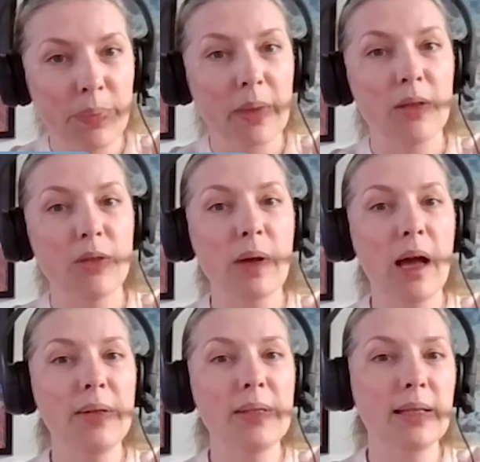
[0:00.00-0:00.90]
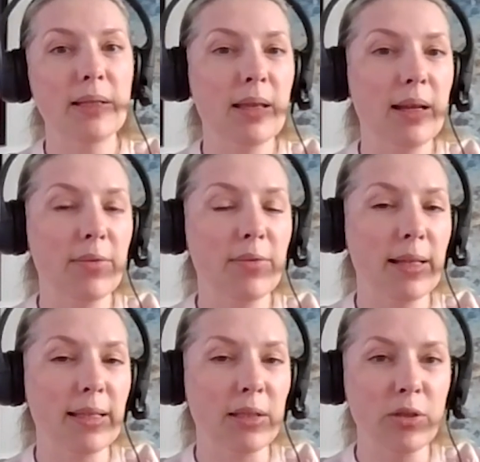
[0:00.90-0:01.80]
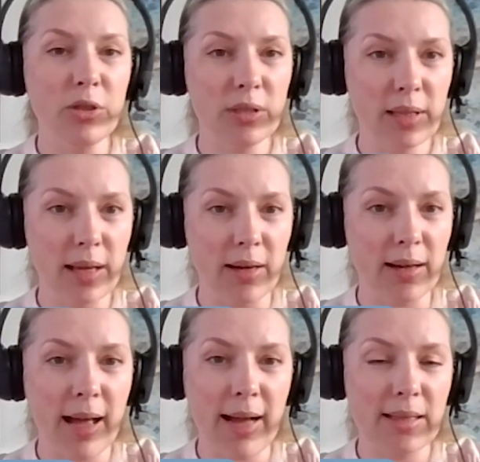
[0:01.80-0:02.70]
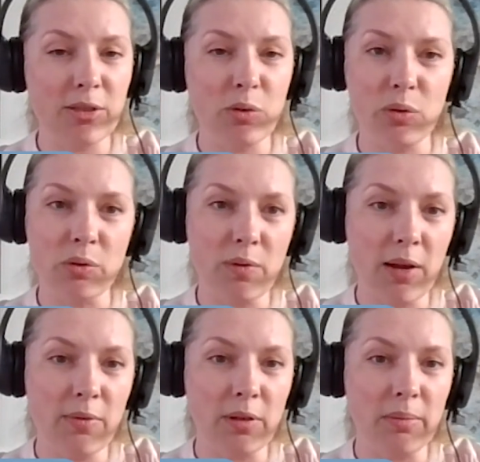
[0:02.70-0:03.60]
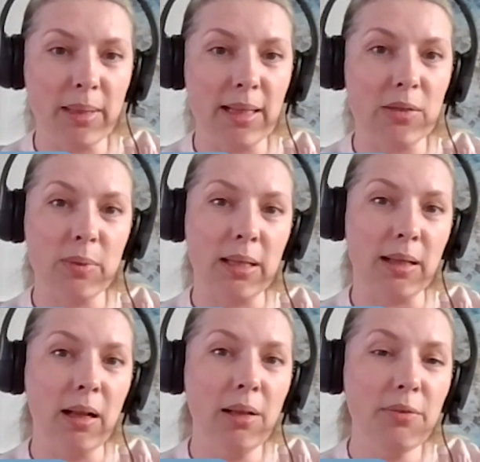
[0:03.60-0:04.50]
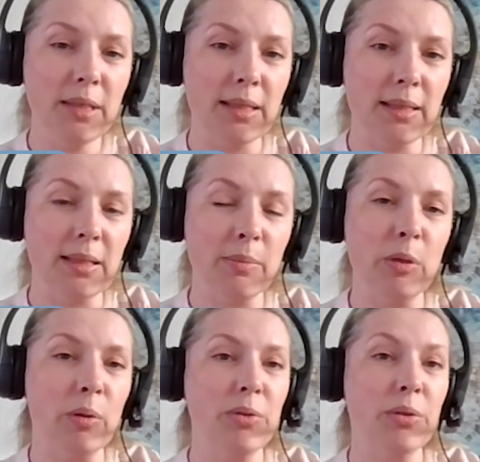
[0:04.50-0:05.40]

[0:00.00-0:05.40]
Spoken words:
So how is that then affecting not just their access to survival means within the health facility, but also